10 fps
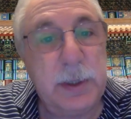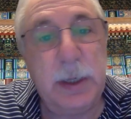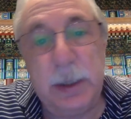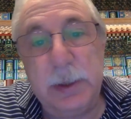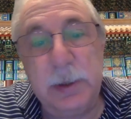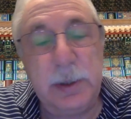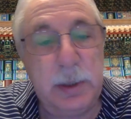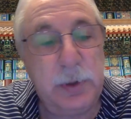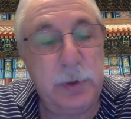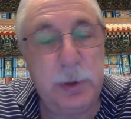in the 19th
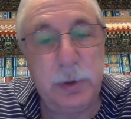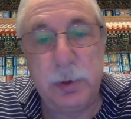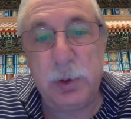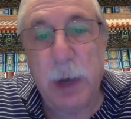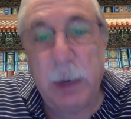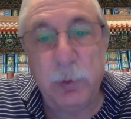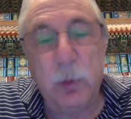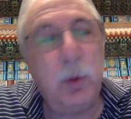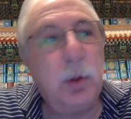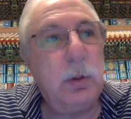century to travel
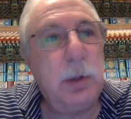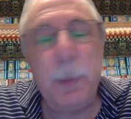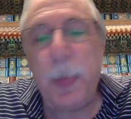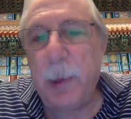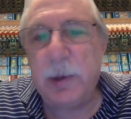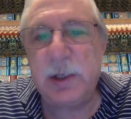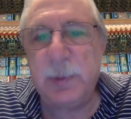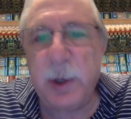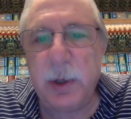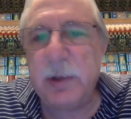the world,
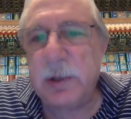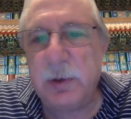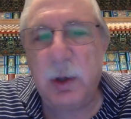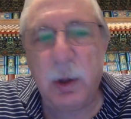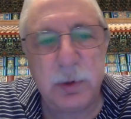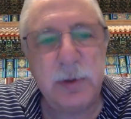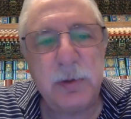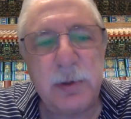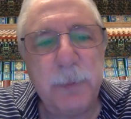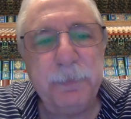experience new
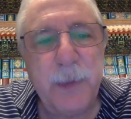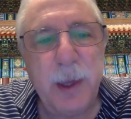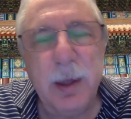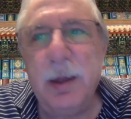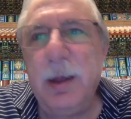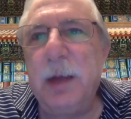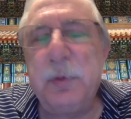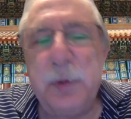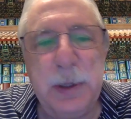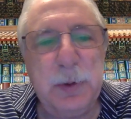cultures,
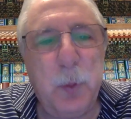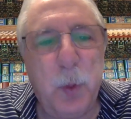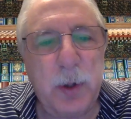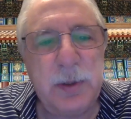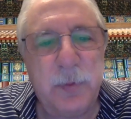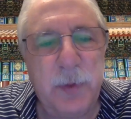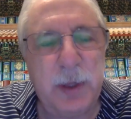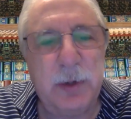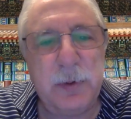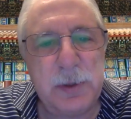and read the works of
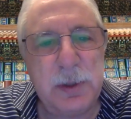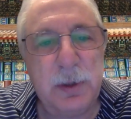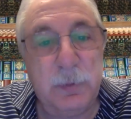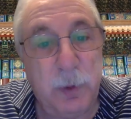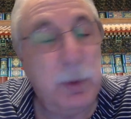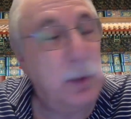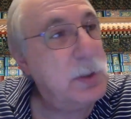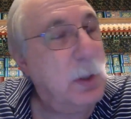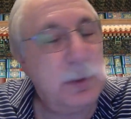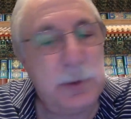thinkers from
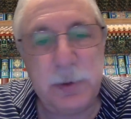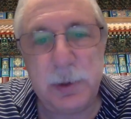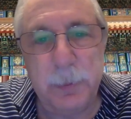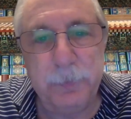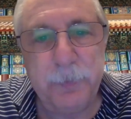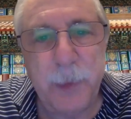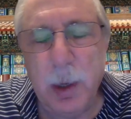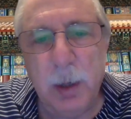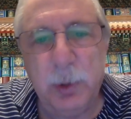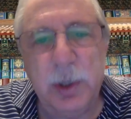those cultures?
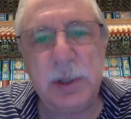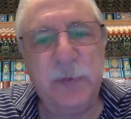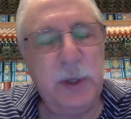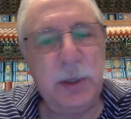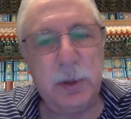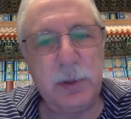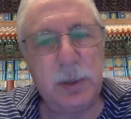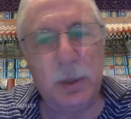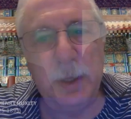British figures